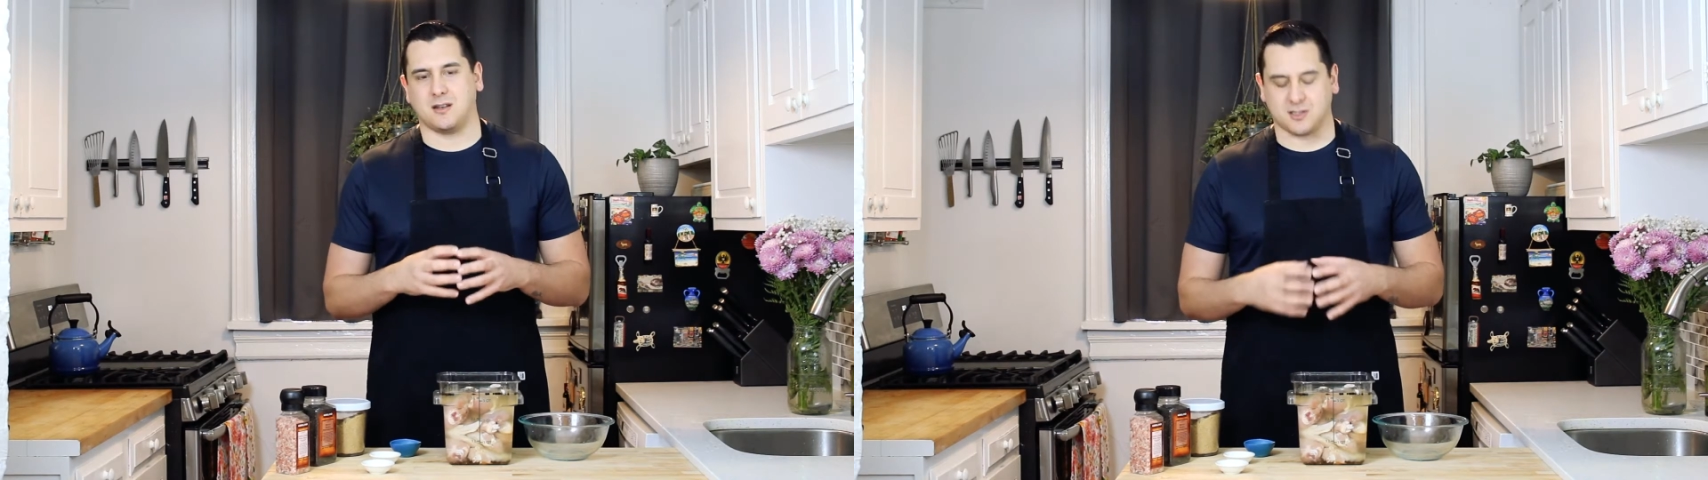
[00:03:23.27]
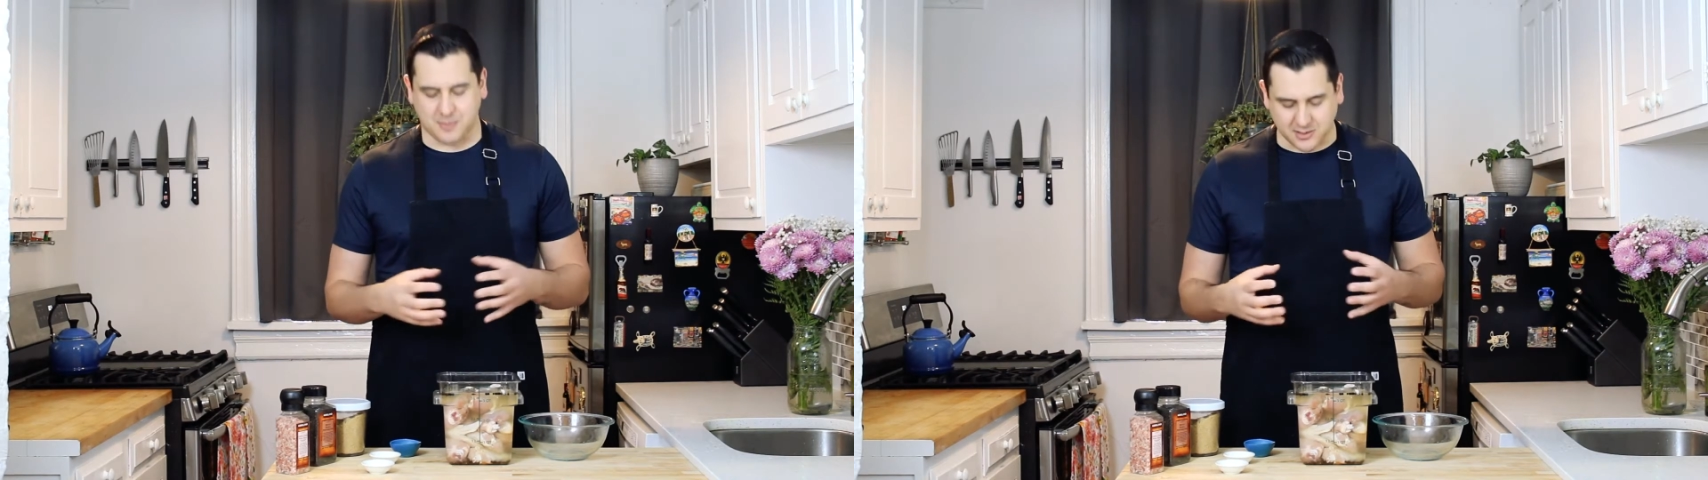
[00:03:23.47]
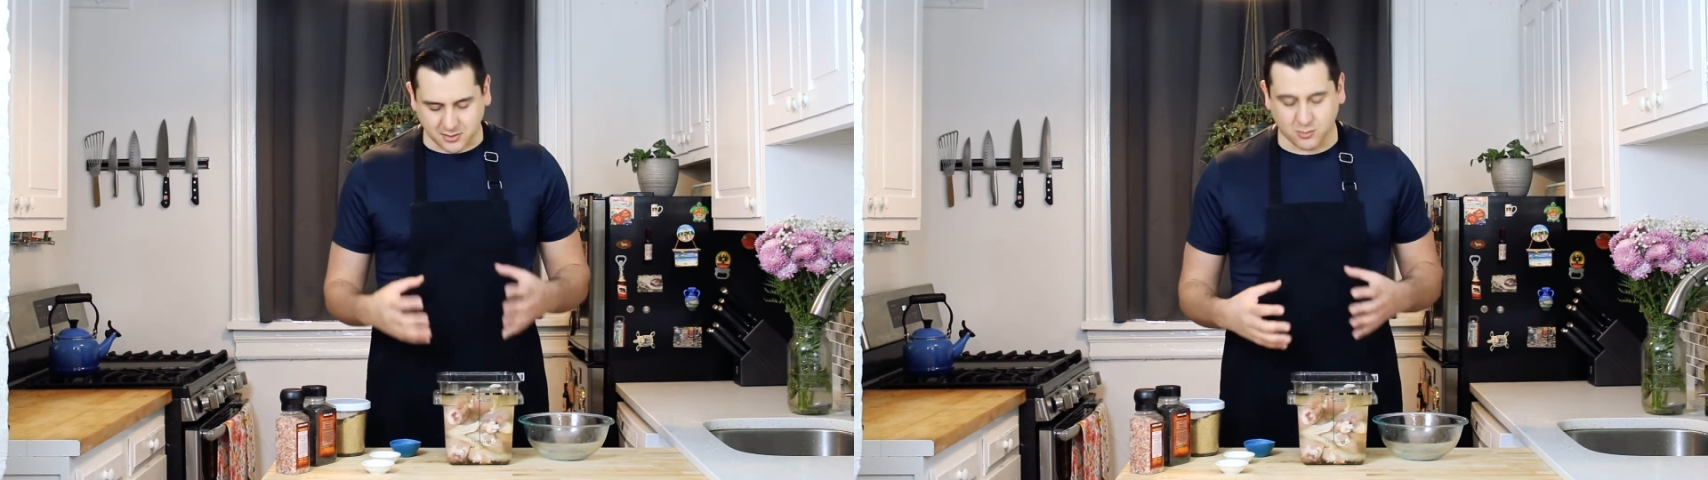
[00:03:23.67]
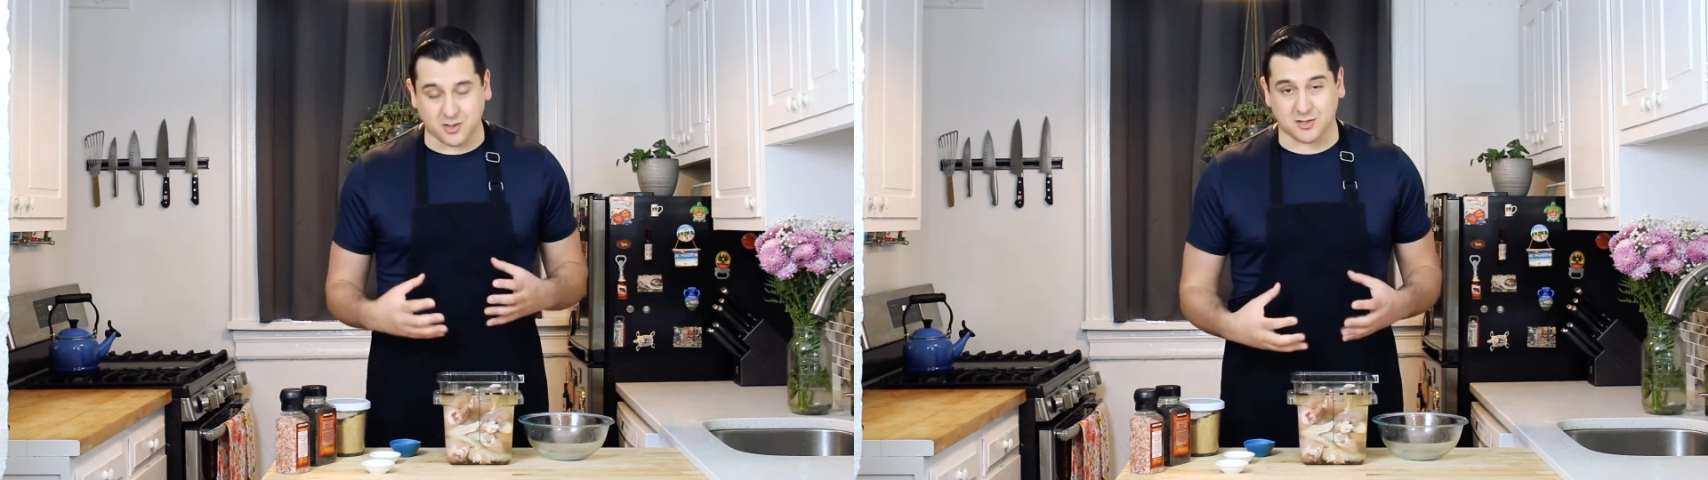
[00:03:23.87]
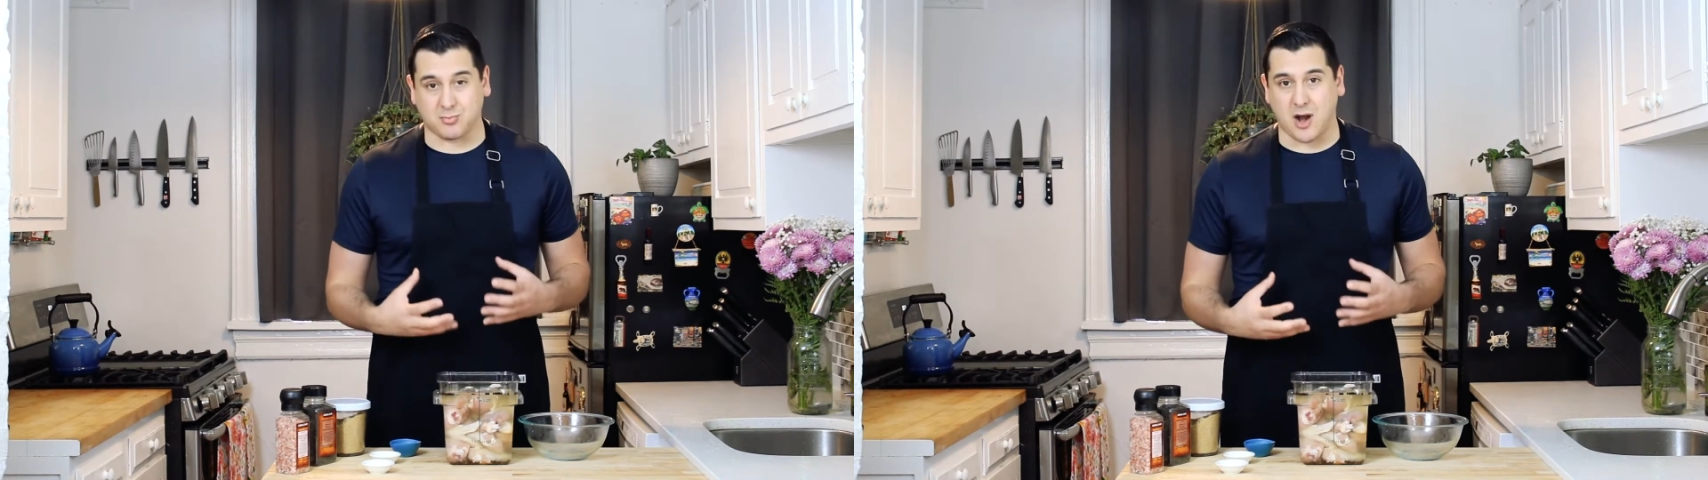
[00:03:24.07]
especially with
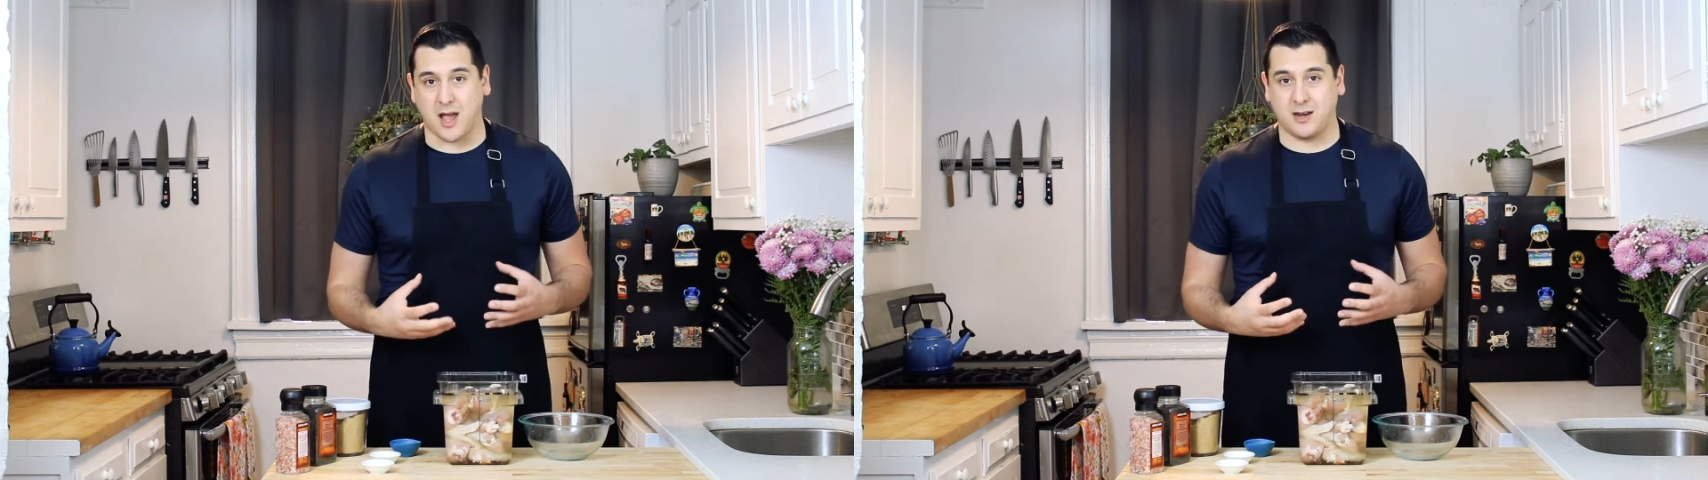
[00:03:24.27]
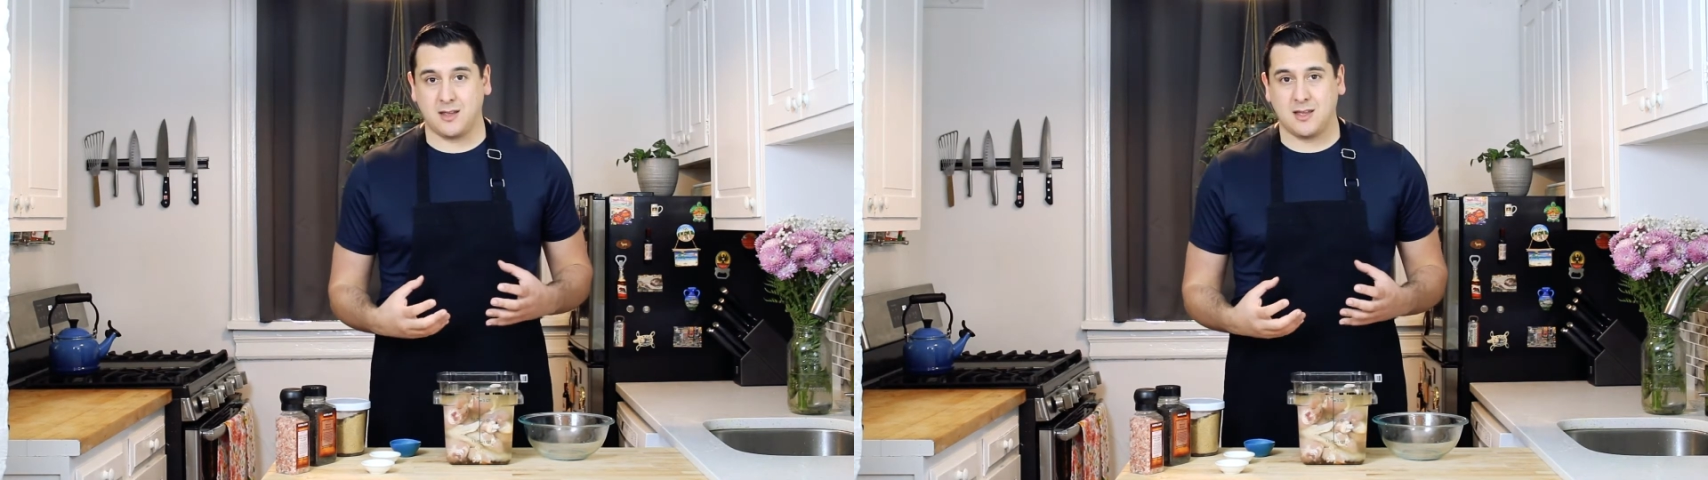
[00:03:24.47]
this brine.